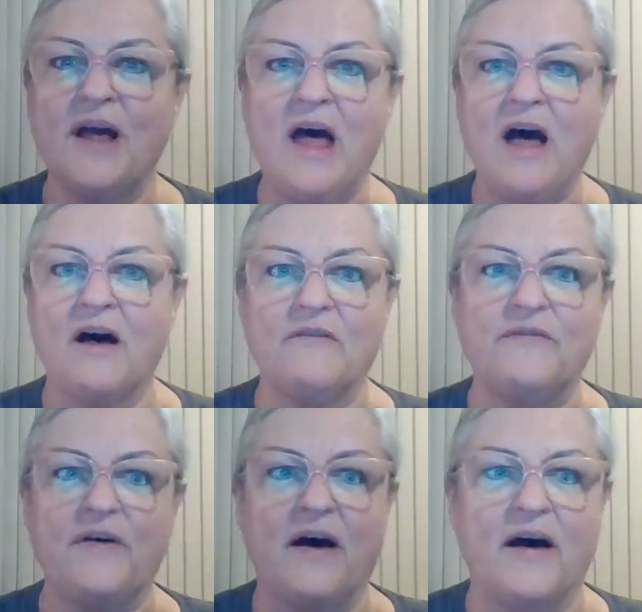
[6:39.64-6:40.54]

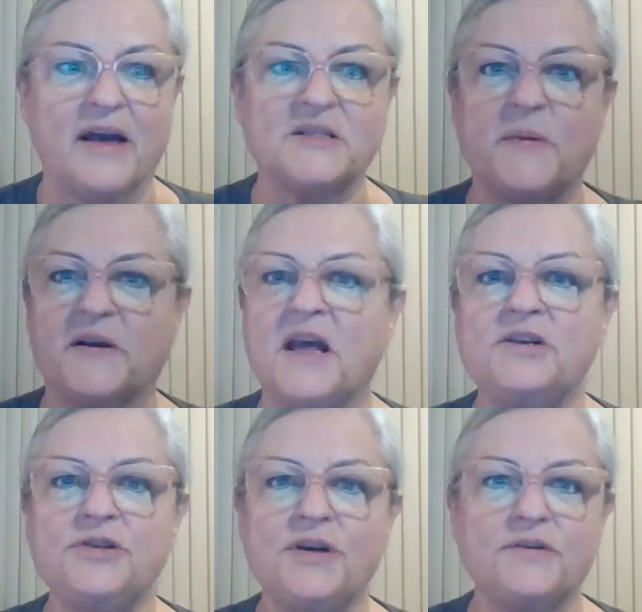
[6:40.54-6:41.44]
of
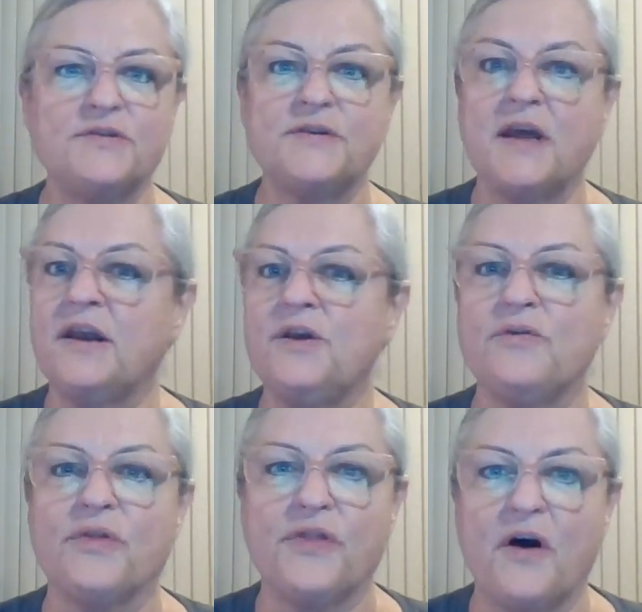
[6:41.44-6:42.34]
expectation, understanding,
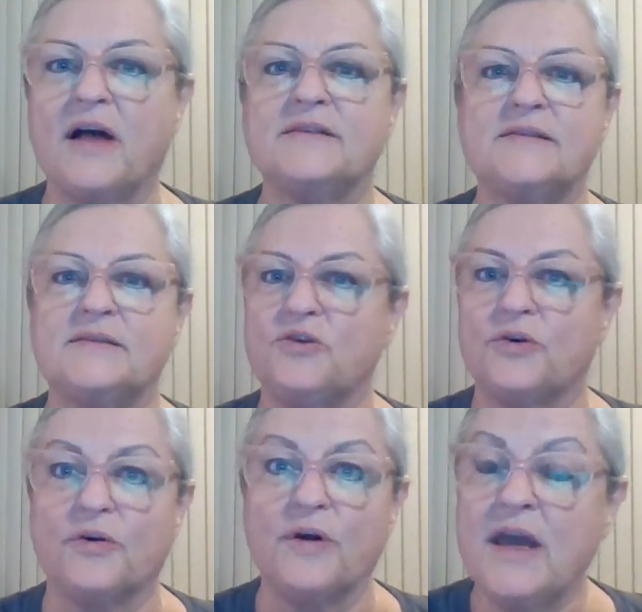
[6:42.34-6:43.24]
your thoughts,
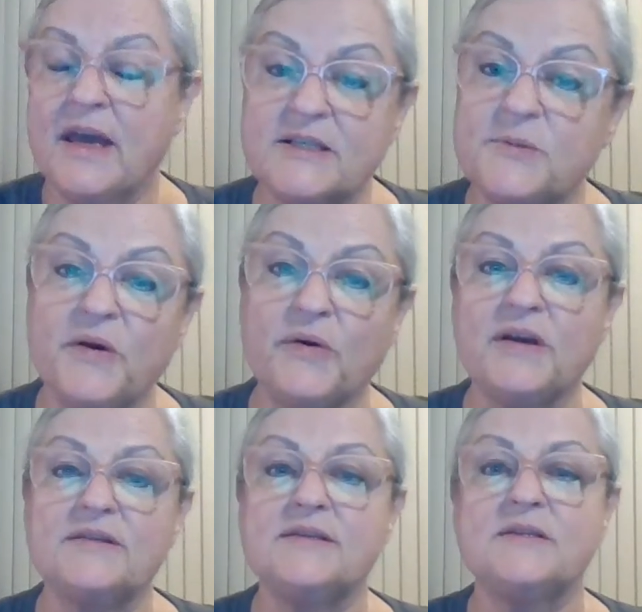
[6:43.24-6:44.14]
your
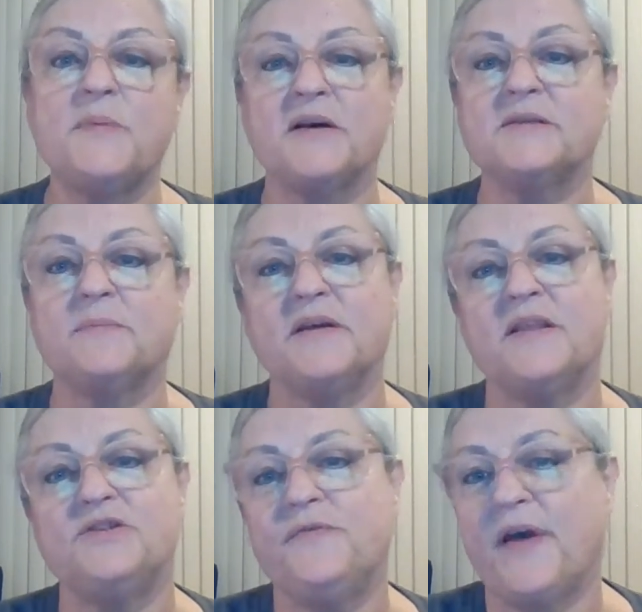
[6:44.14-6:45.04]
experiences possibly
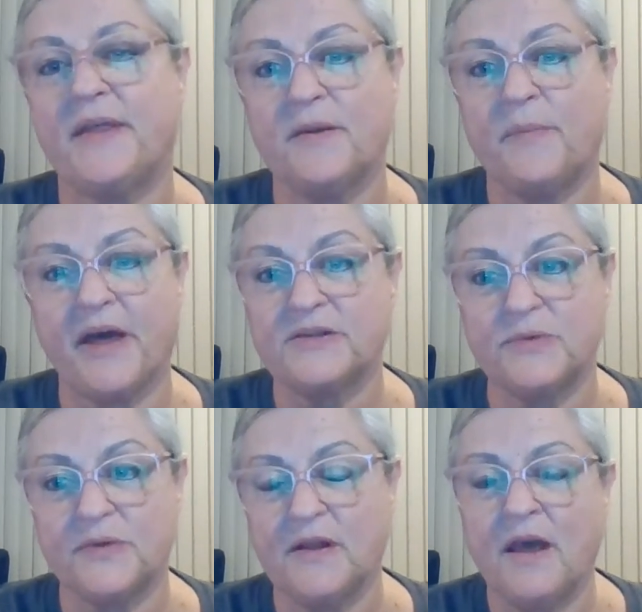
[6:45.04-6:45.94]
that you've had in the past
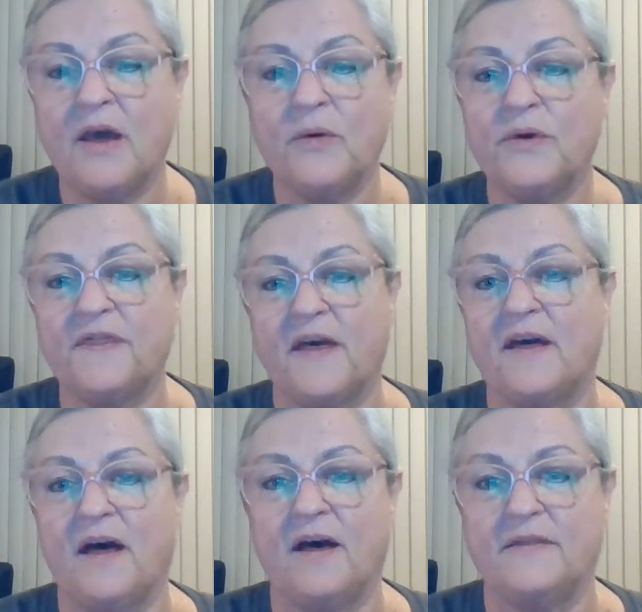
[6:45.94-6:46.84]
with
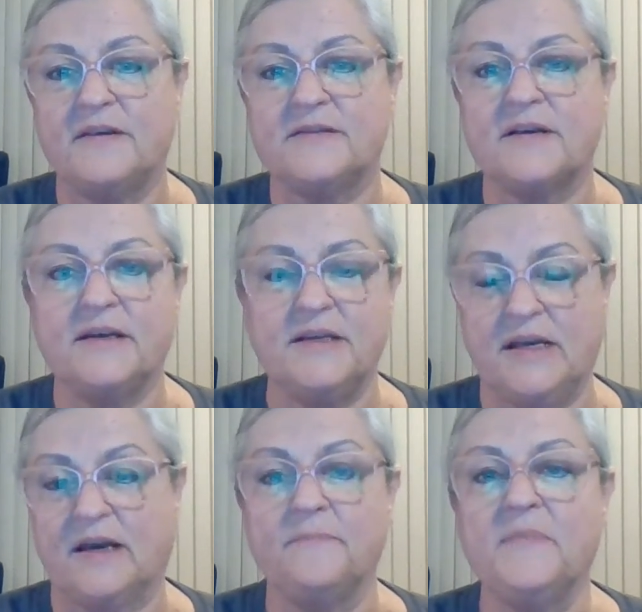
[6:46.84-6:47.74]
this
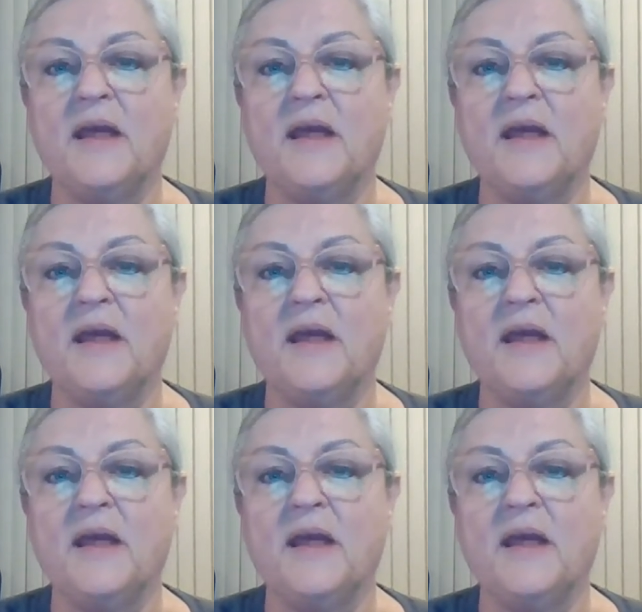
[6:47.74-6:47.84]
idea?